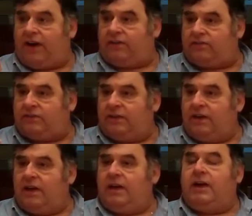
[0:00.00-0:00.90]
Christ.
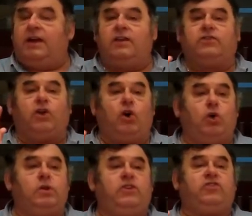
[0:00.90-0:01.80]
It is the
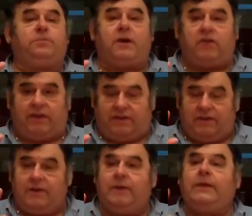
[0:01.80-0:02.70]
Holy
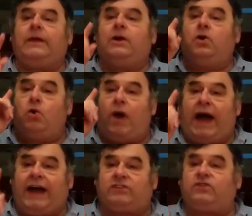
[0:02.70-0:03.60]
Spirit who
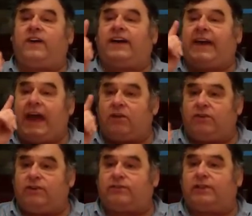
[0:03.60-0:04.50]
acts
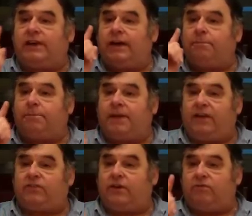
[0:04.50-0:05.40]
vicariously in
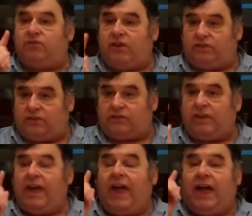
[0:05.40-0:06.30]
place of
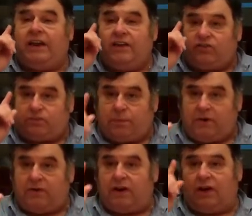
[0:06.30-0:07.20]
Jesus and his
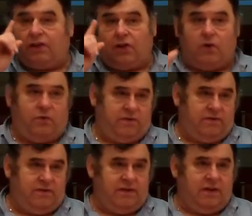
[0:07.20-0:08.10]
spirit alone.
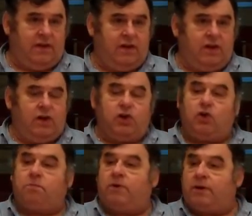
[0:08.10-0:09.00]

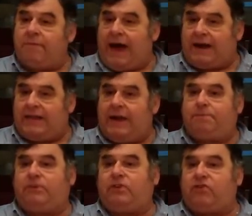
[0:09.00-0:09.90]
You put a man in
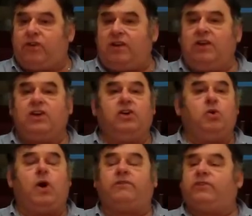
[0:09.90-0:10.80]
that position,
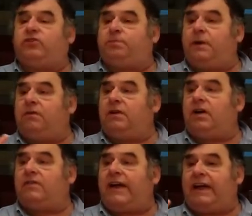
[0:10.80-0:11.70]
you have a
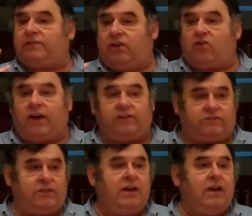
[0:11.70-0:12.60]
spirit of
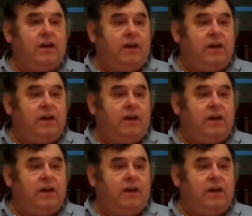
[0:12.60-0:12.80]
Antichrist